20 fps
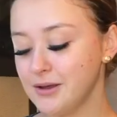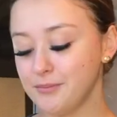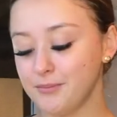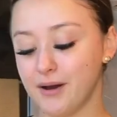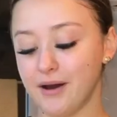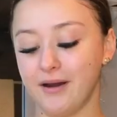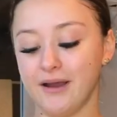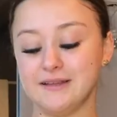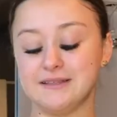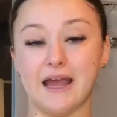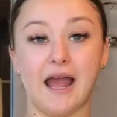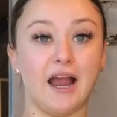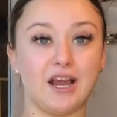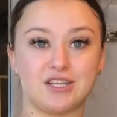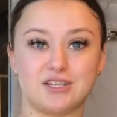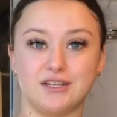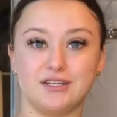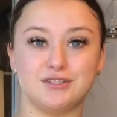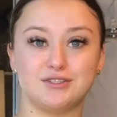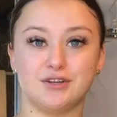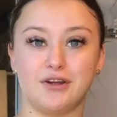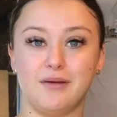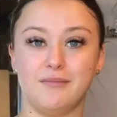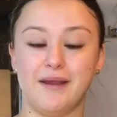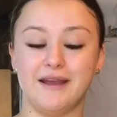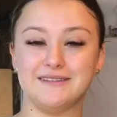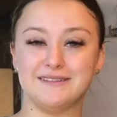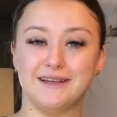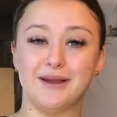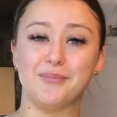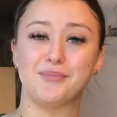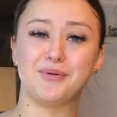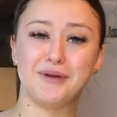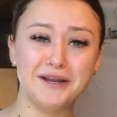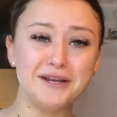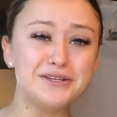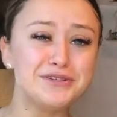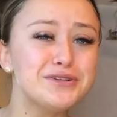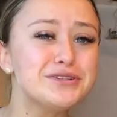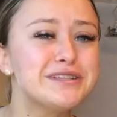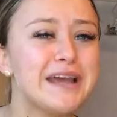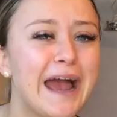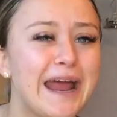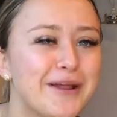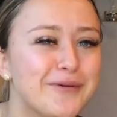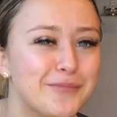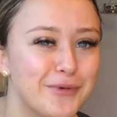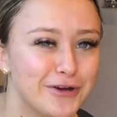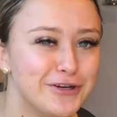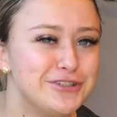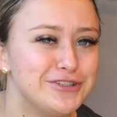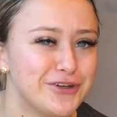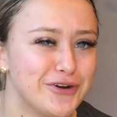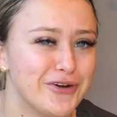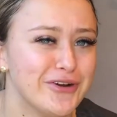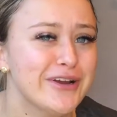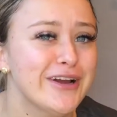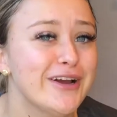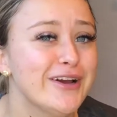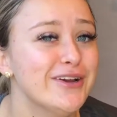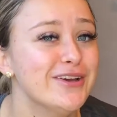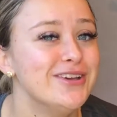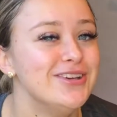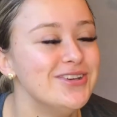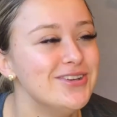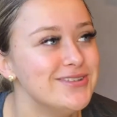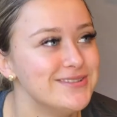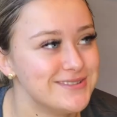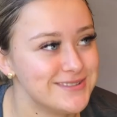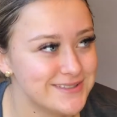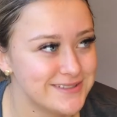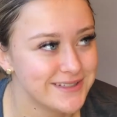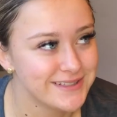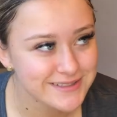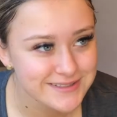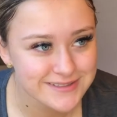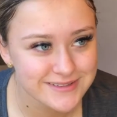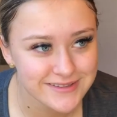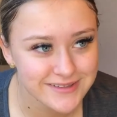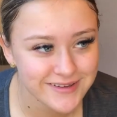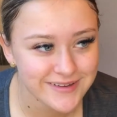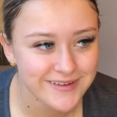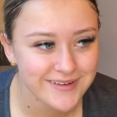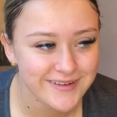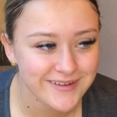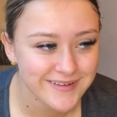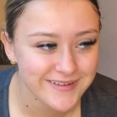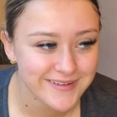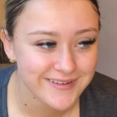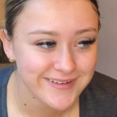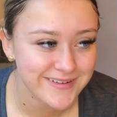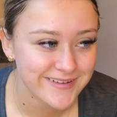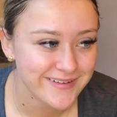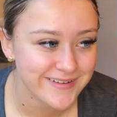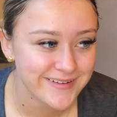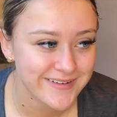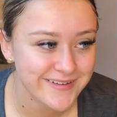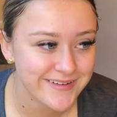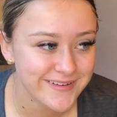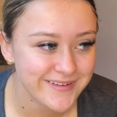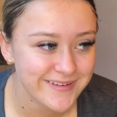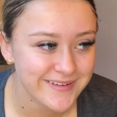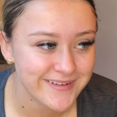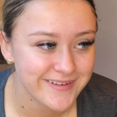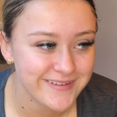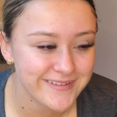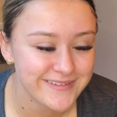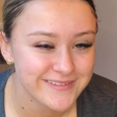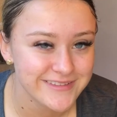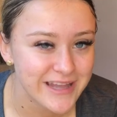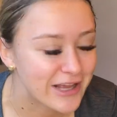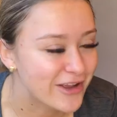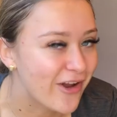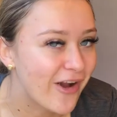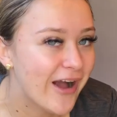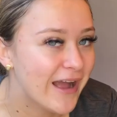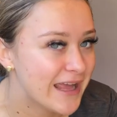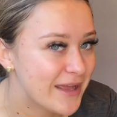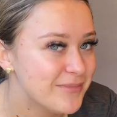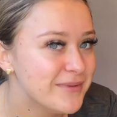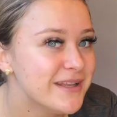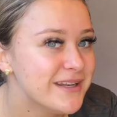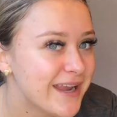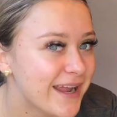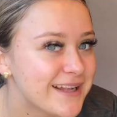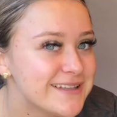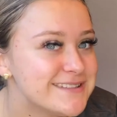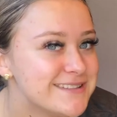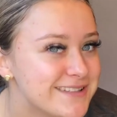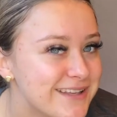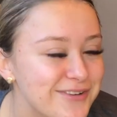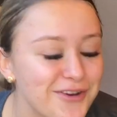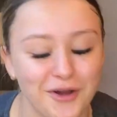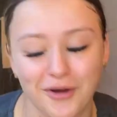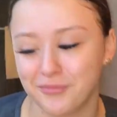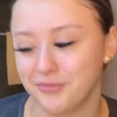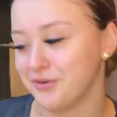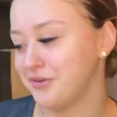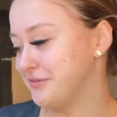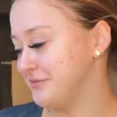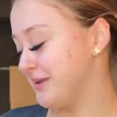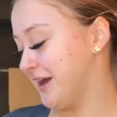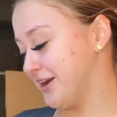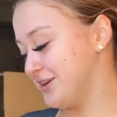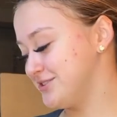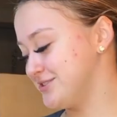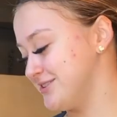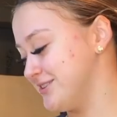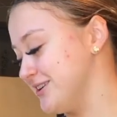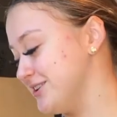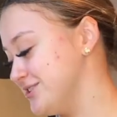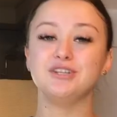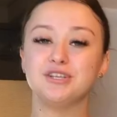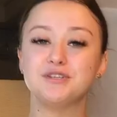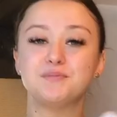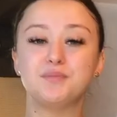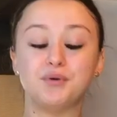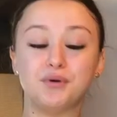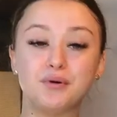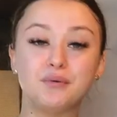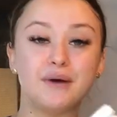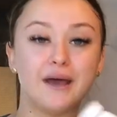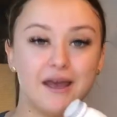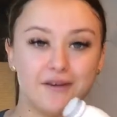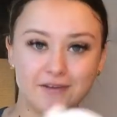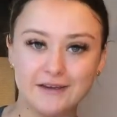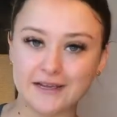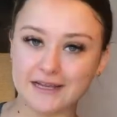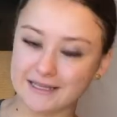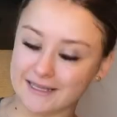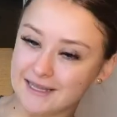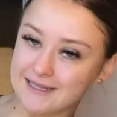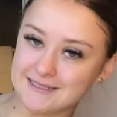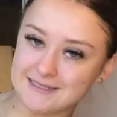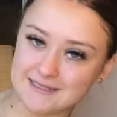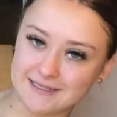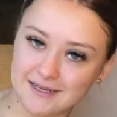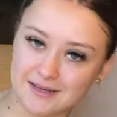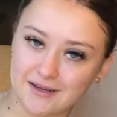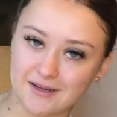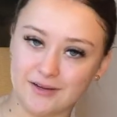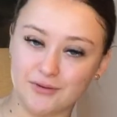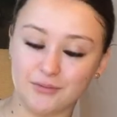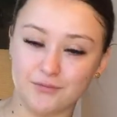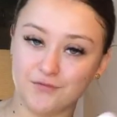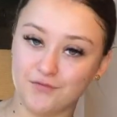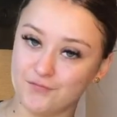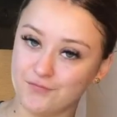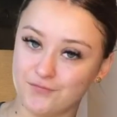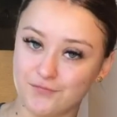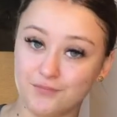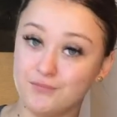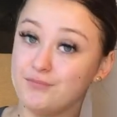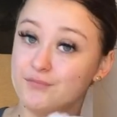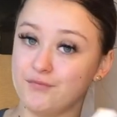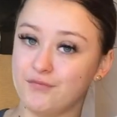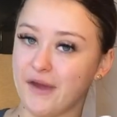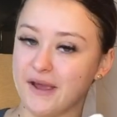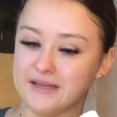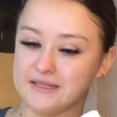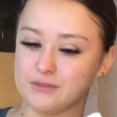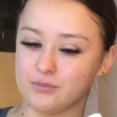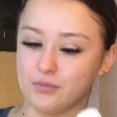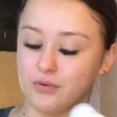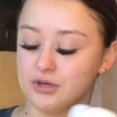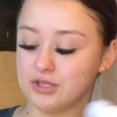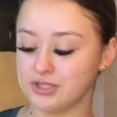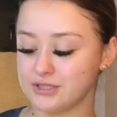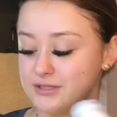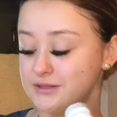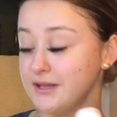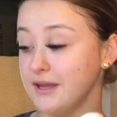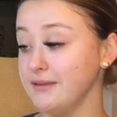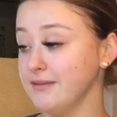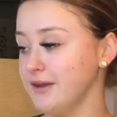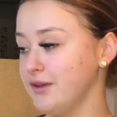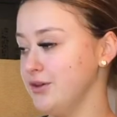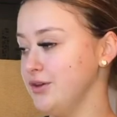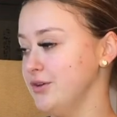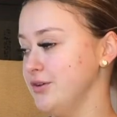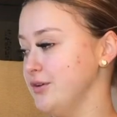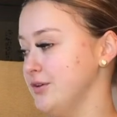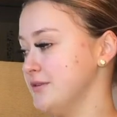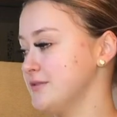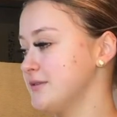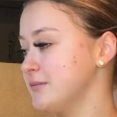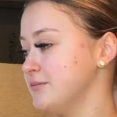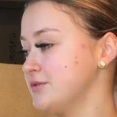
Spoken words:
But it's actually so amazing. I'm pretty sure Tana Mojo uses this. Like, I am the next... No, I'm not, actually. Just pour whatever cleanser, face wash thing that you use.